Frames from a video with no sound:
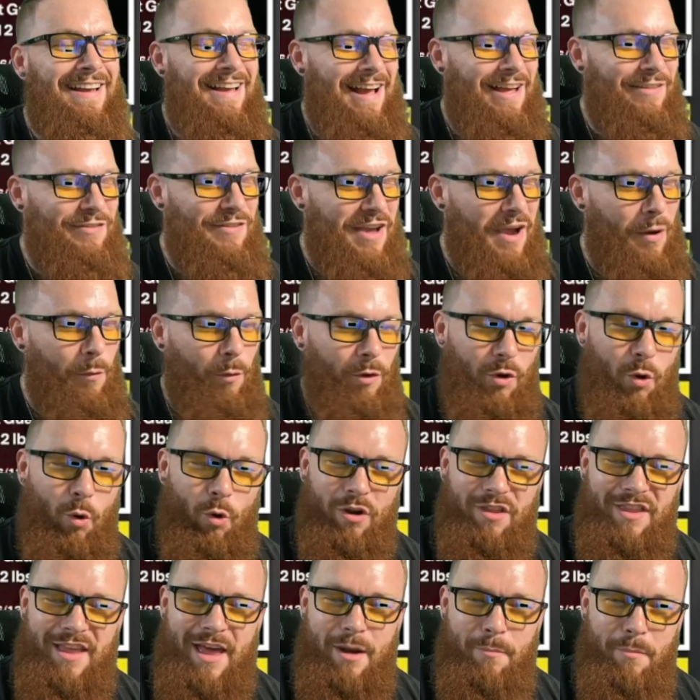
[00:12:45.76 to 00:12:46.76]
think I
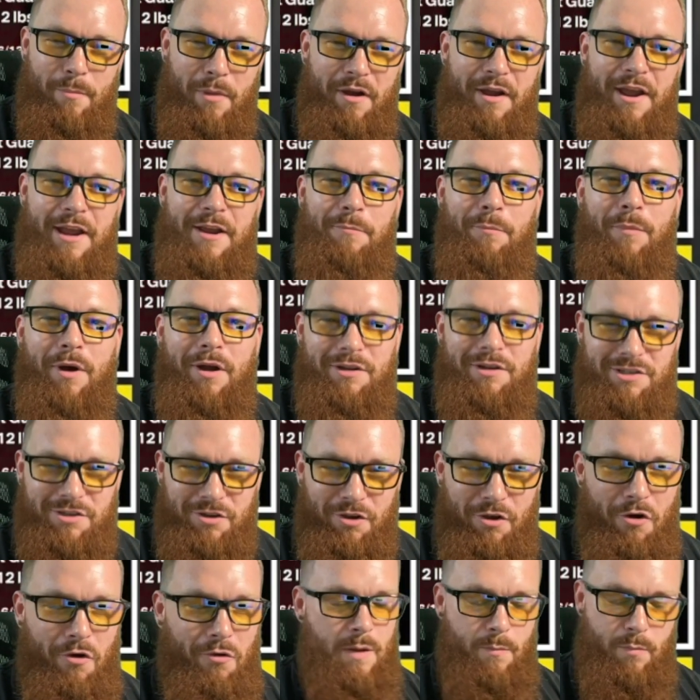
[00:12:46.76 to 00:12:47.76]
recorded that about 8 months ago.